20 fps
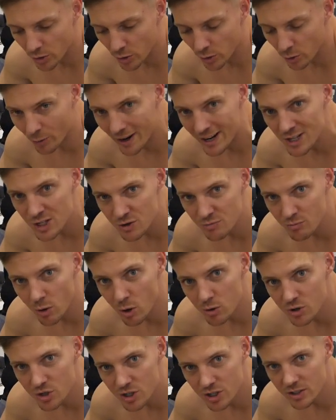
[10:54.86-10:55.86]
the range of
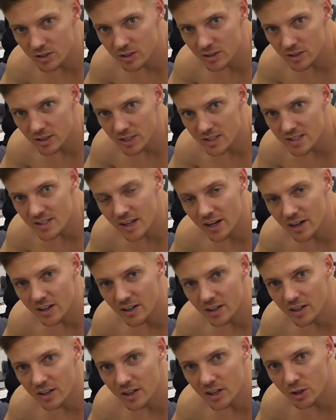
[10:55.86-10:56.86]
motion is
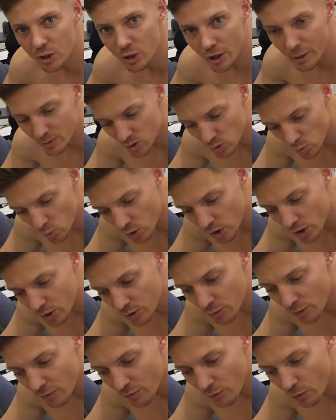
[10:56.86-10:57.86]
there. You're able to work
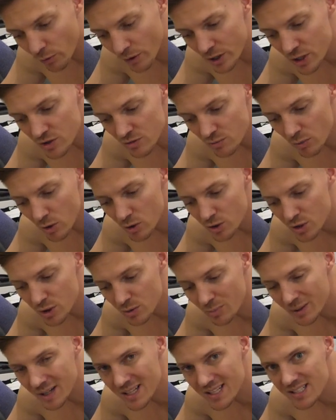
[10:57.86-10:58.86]
through a full range of
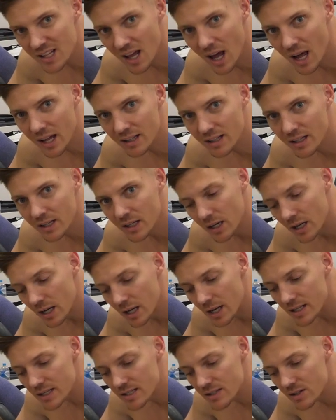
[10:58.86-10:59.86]
motion, but it's not.
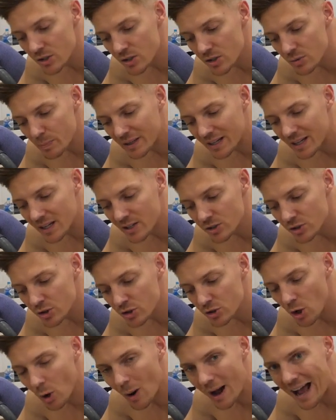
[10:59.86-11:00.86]
It's there because
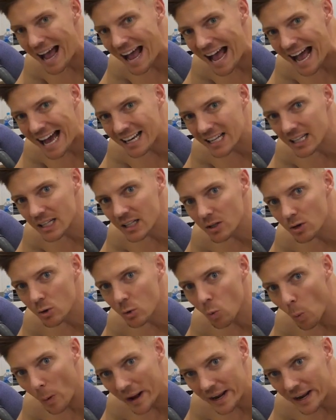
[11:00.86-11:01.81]
there's no added